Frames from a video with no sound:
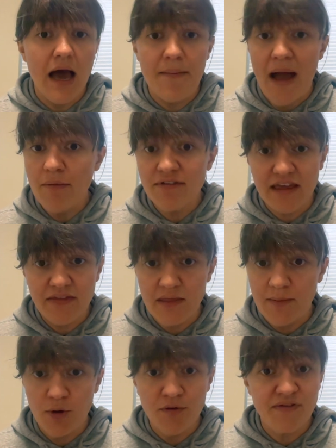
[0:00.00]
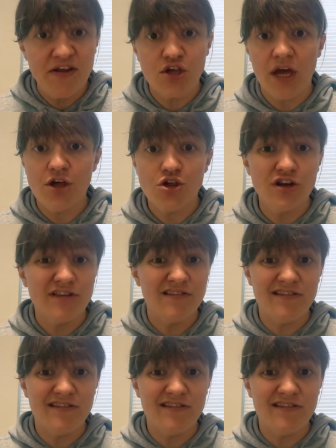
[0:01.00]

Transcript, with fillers: Um, I would say that the purpose of education is